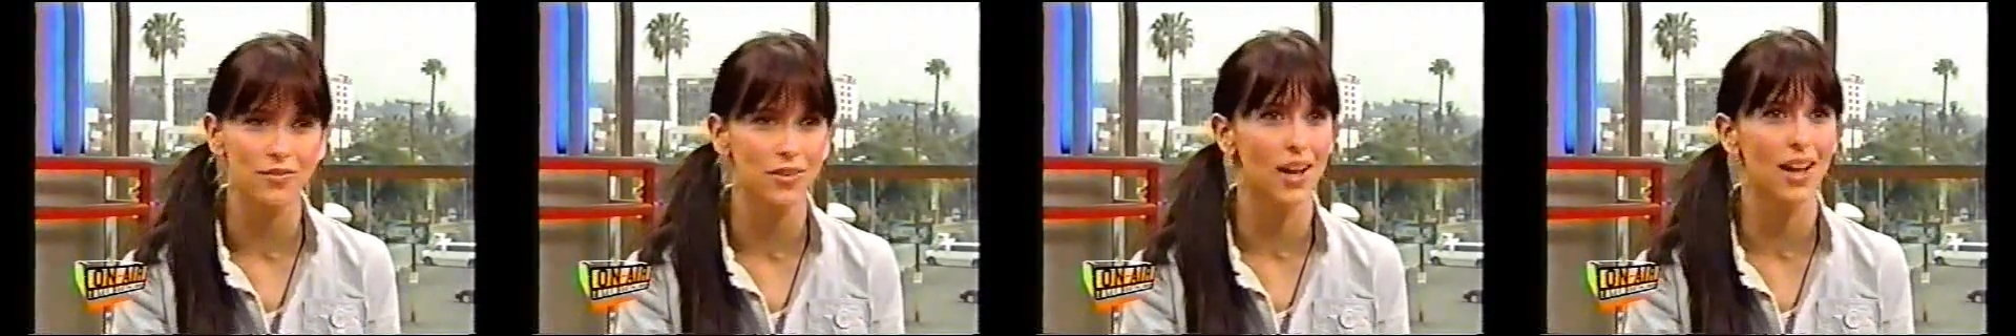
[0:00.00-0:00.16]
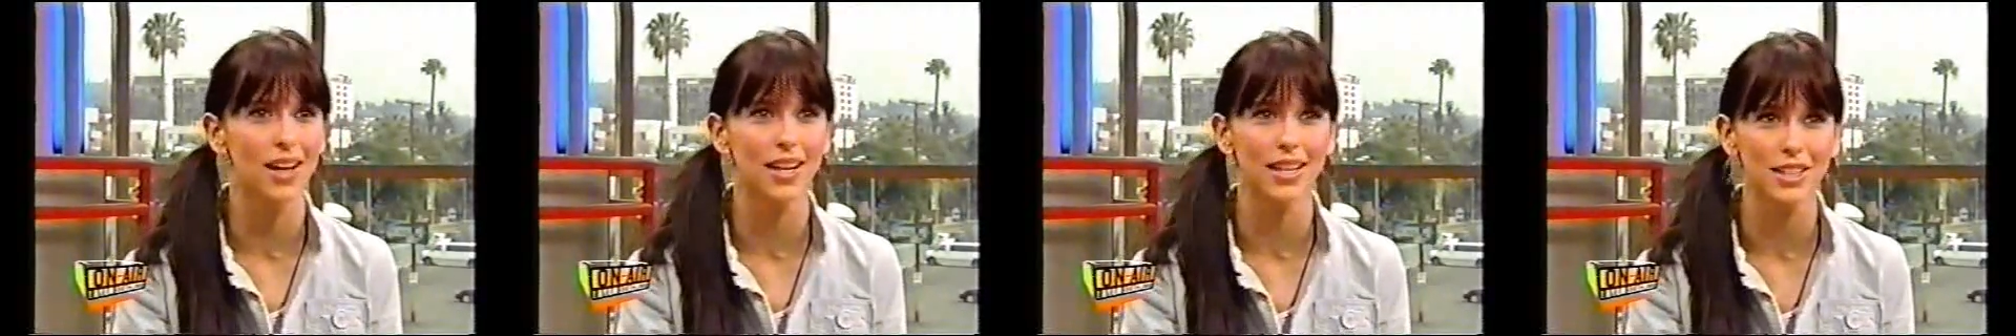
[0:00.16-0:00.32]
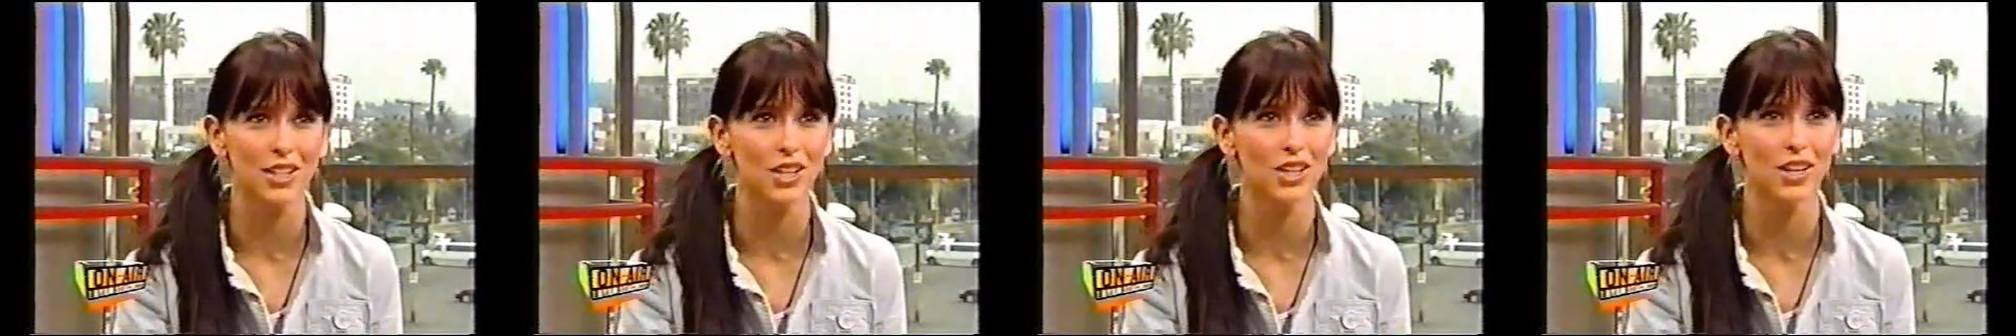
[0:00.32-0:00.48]

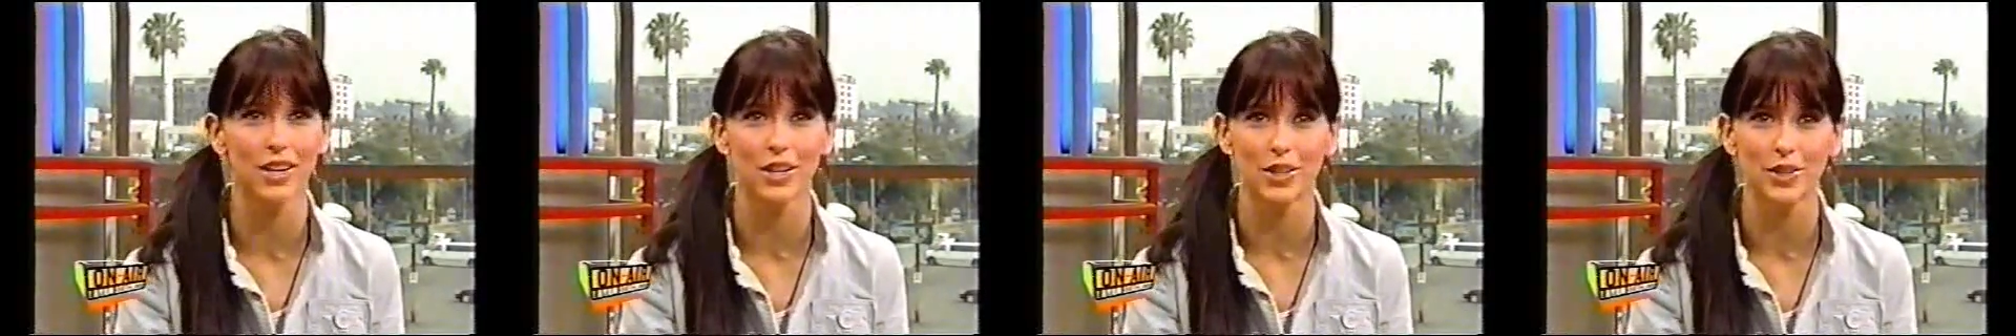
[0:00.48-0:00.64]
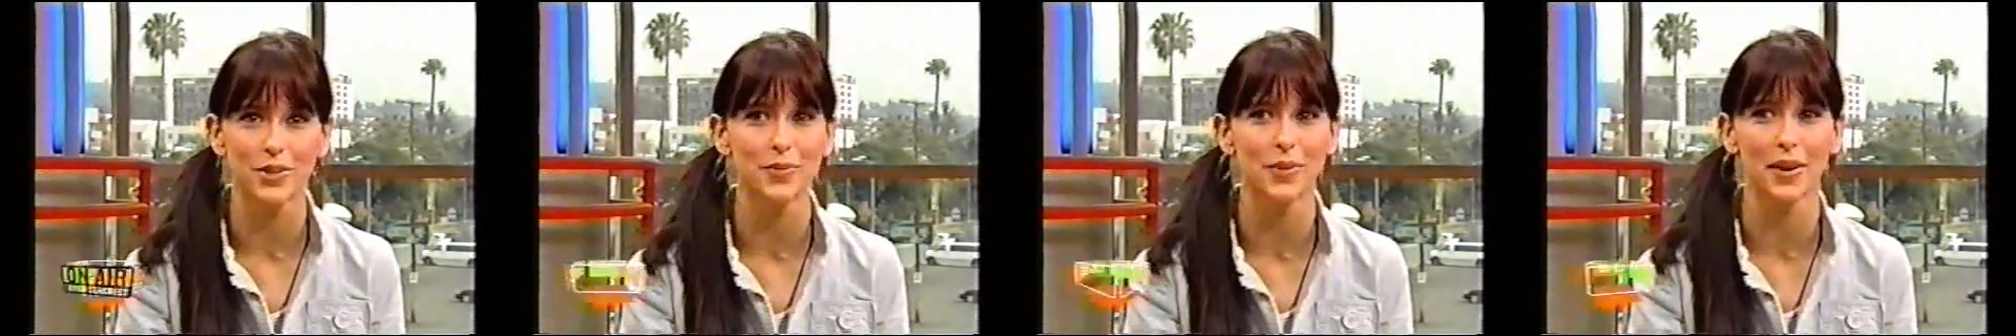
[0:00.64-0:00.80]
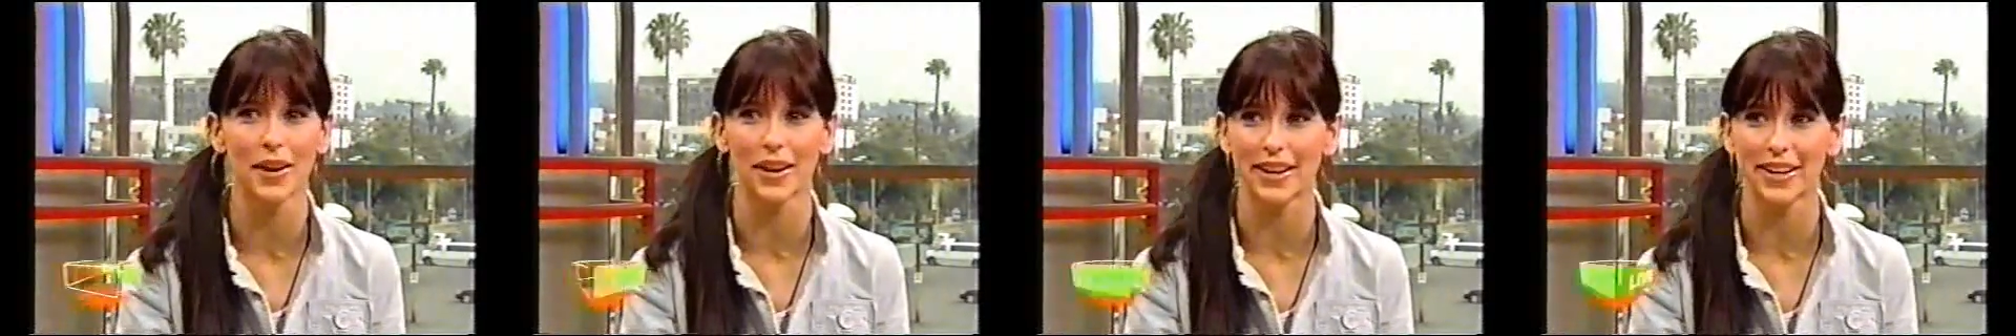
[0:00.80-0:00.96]
fine, you
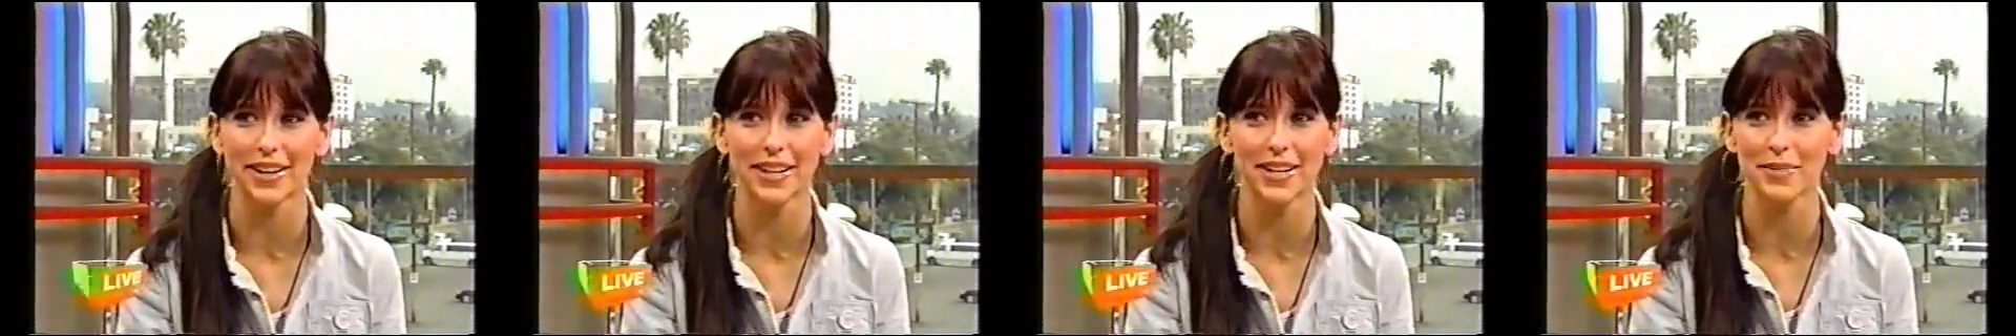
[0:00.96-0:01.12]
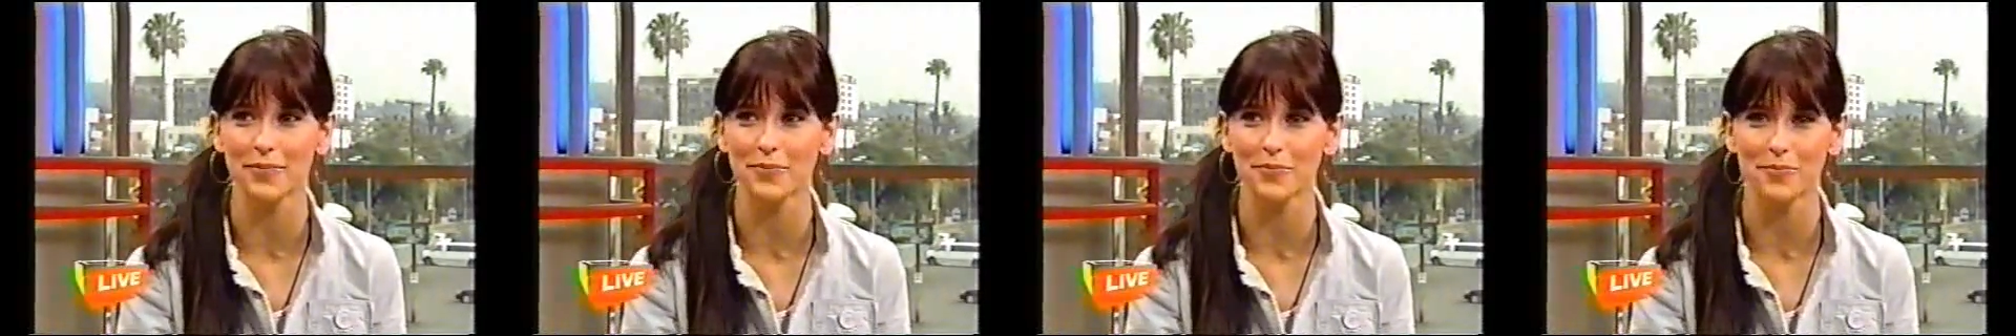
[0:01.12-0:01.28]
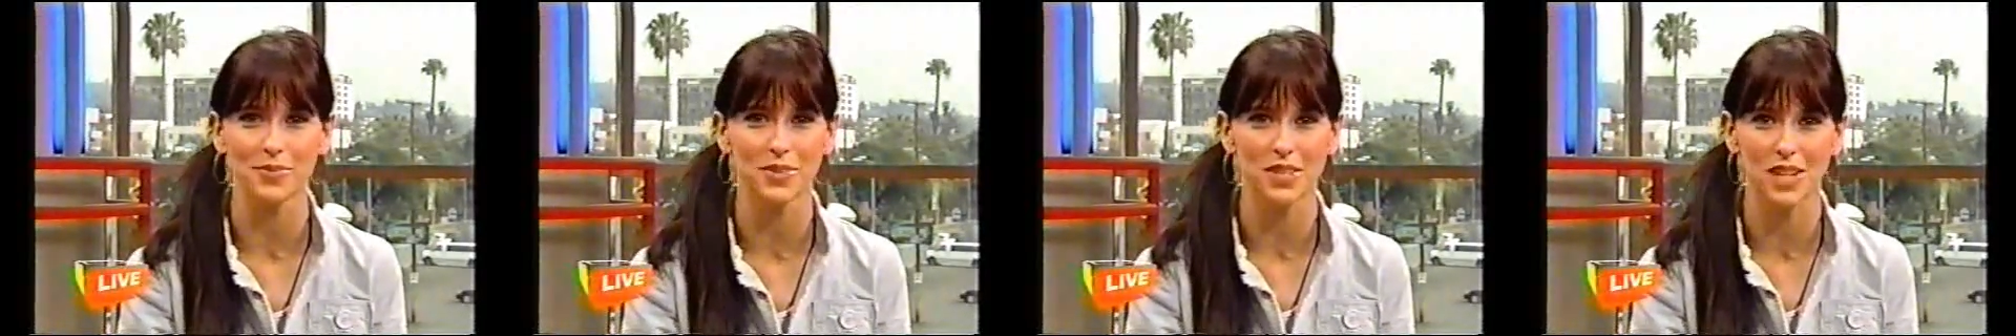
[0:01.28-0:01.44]
know,
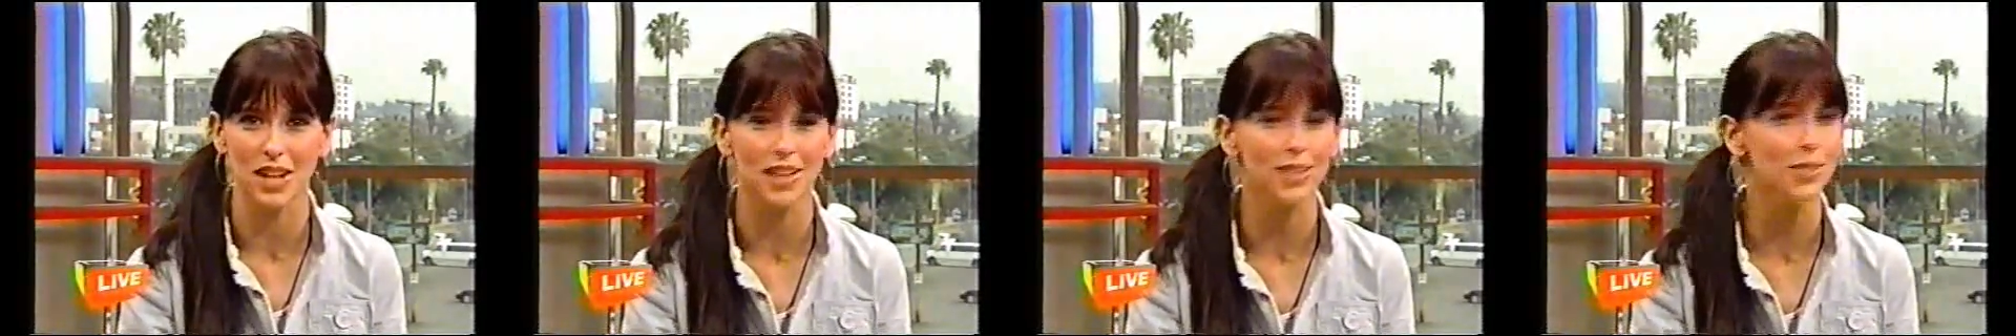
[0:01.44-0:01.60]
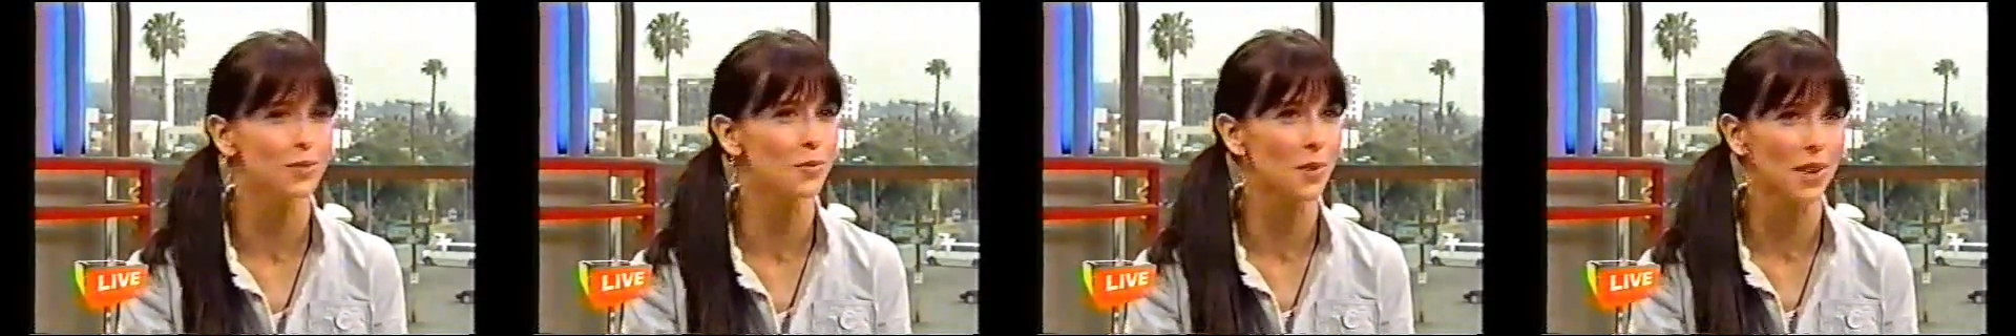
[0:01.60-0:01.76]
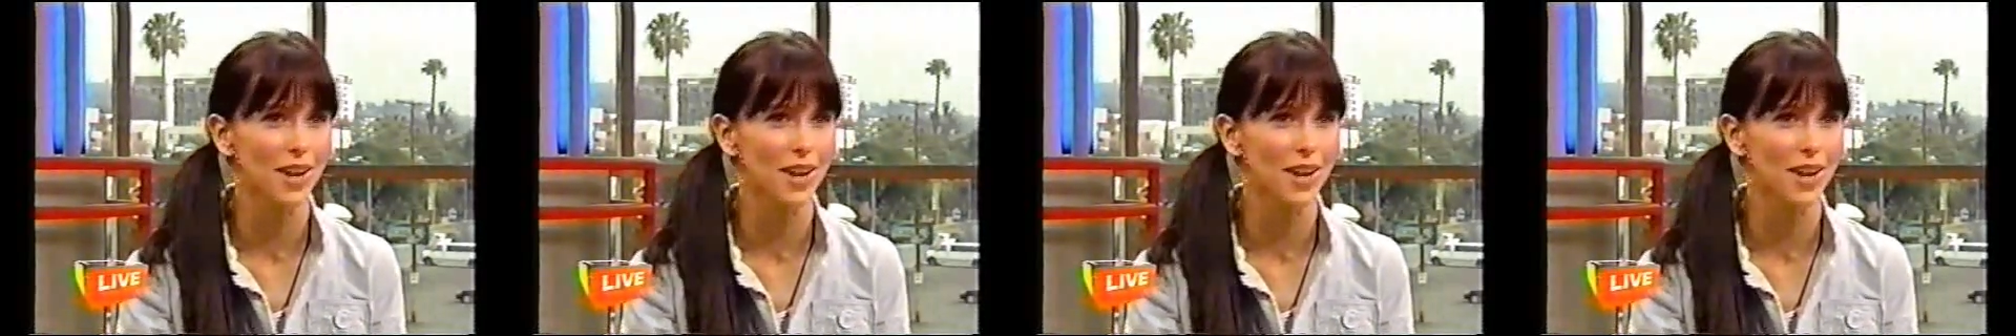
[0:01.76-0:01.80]
I sucked,